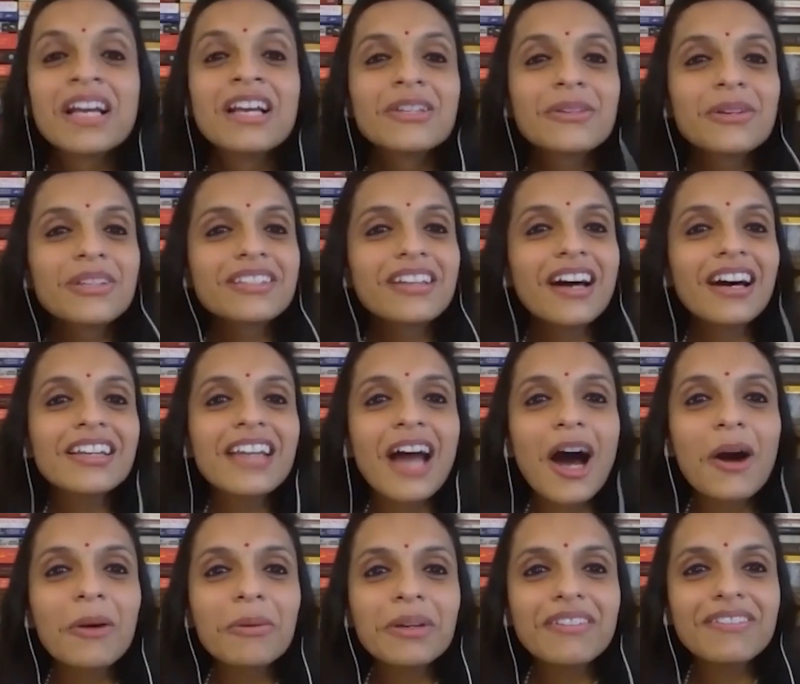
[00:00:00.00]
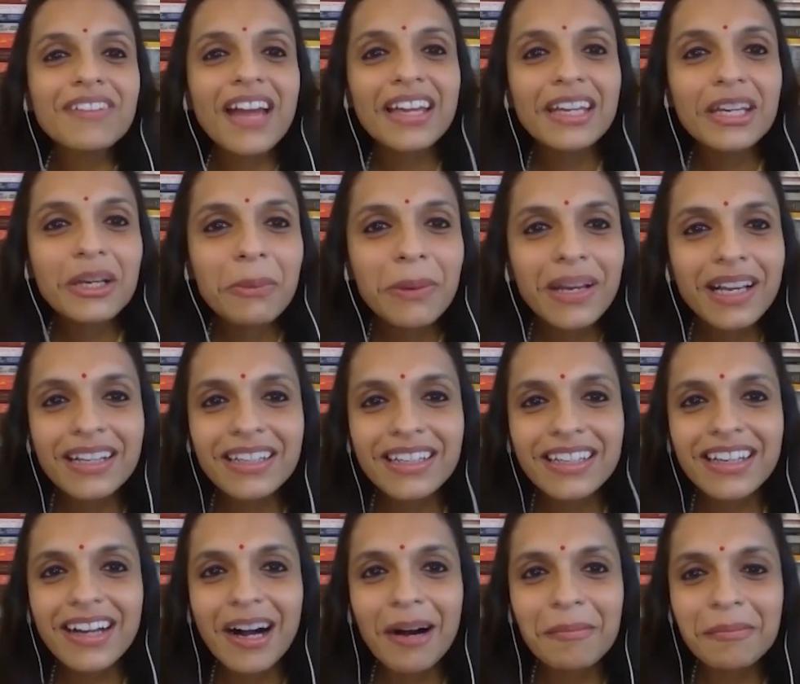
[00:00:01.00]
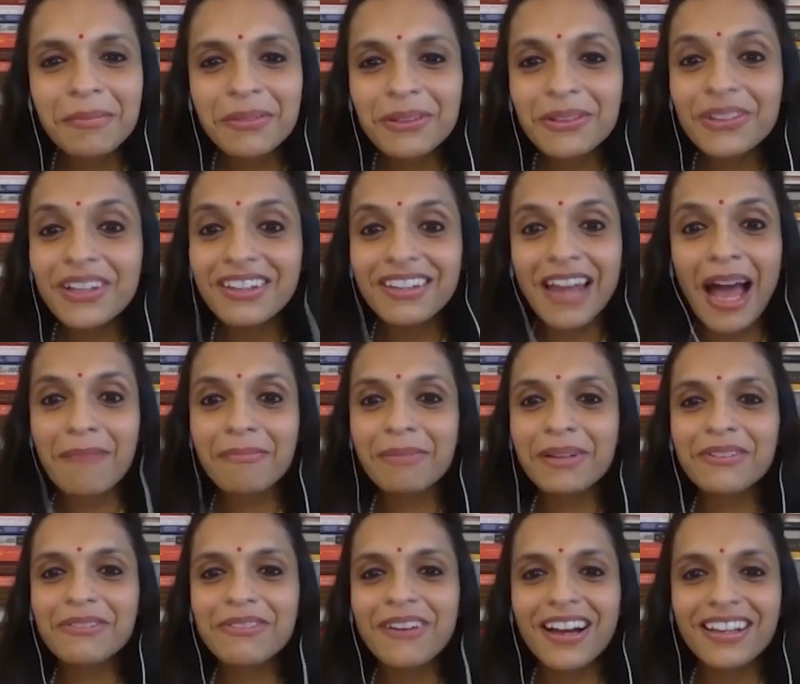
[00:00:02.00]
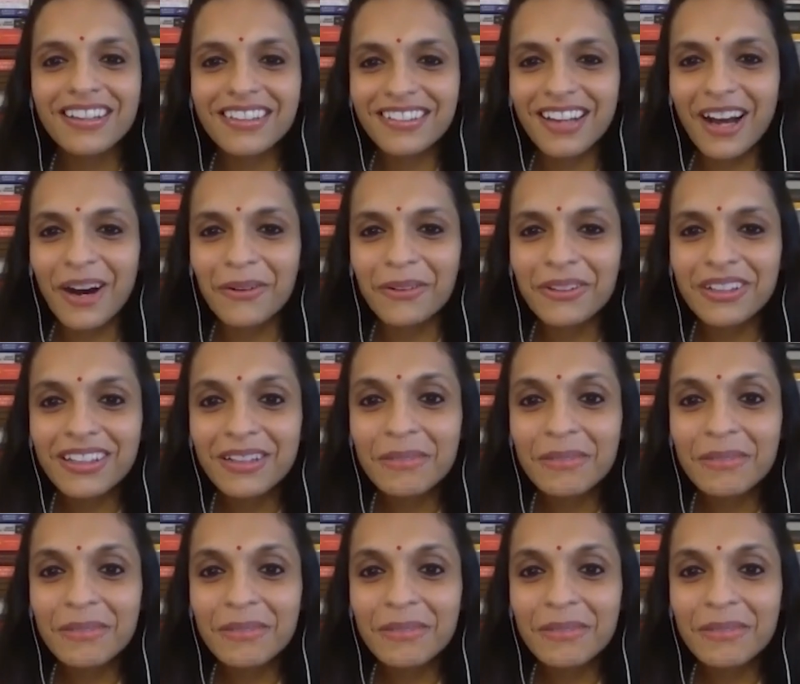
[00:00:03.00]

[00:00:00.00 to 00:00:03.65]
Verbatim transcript: So, sir, now we very quickly come to the rapid fire round.